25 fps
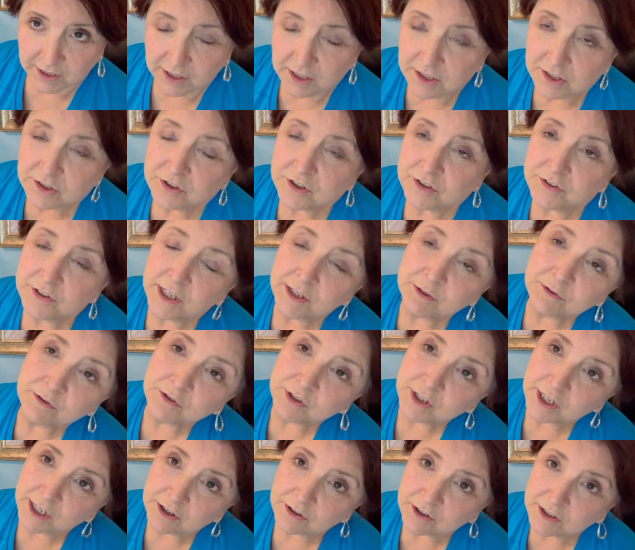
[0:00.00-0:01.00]
So they will
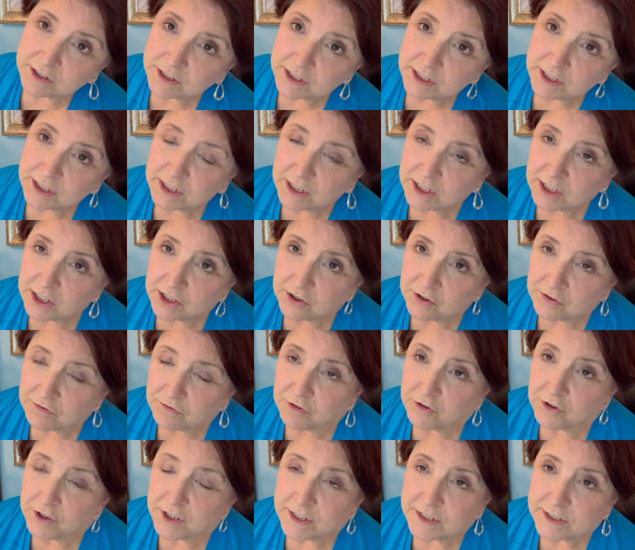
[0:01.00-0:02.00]
guarantee you,
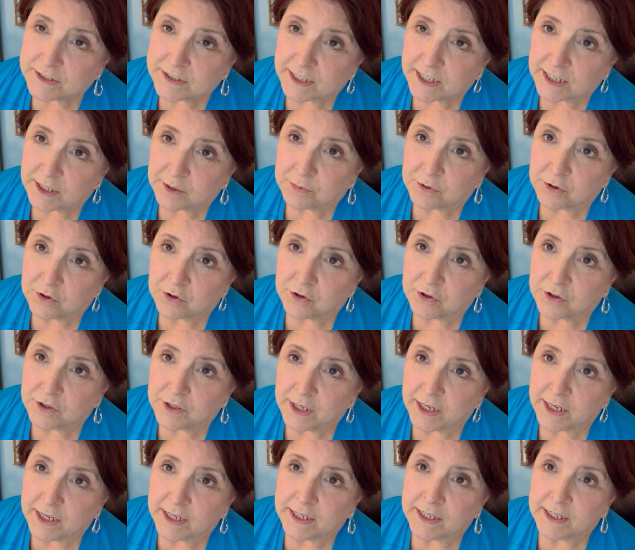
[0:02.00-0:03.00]
for example,
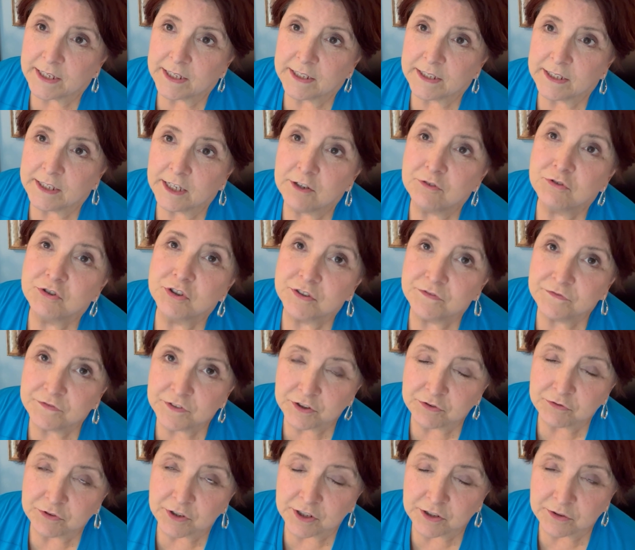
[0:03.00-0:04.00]
a ocean
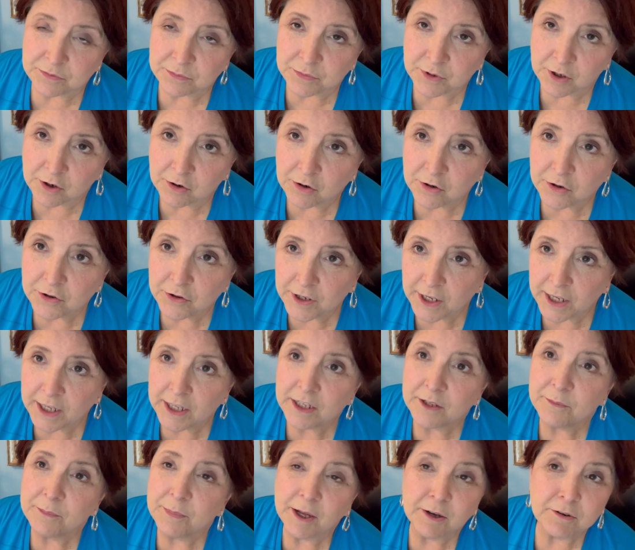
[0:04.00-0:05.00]
view room or
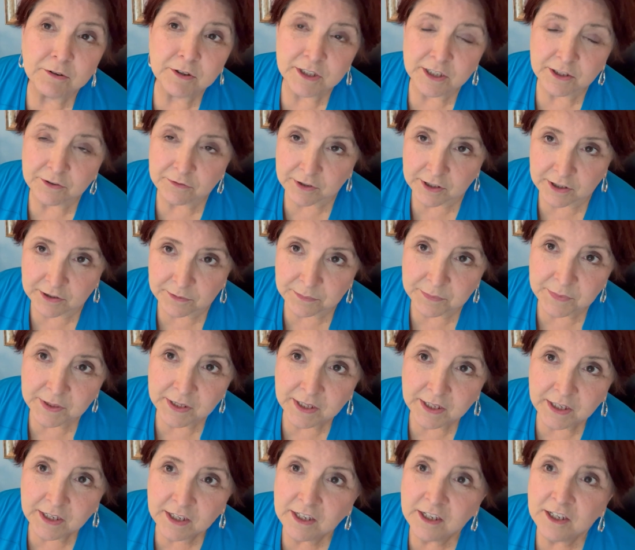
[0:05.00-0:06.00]
a balcony room,
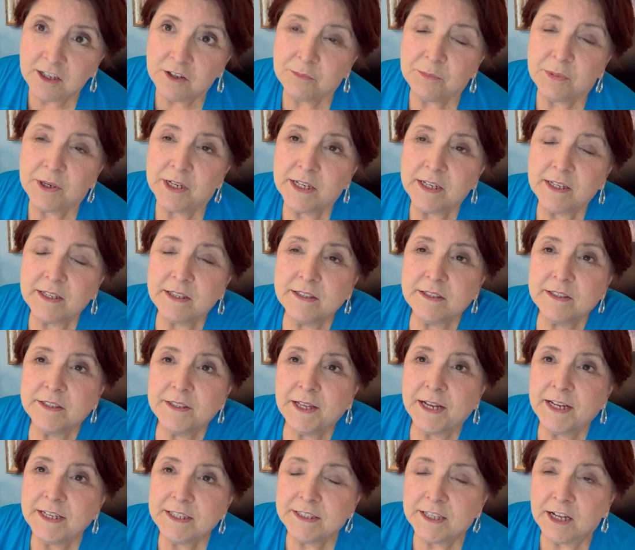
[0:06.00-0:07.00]
but
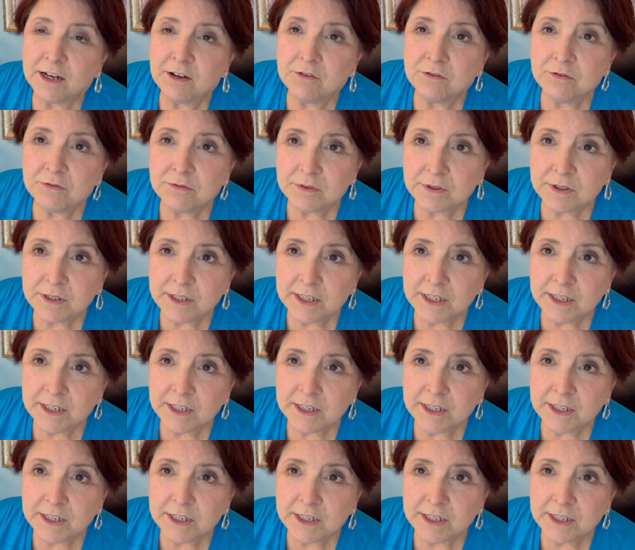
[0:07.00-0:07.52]
they don't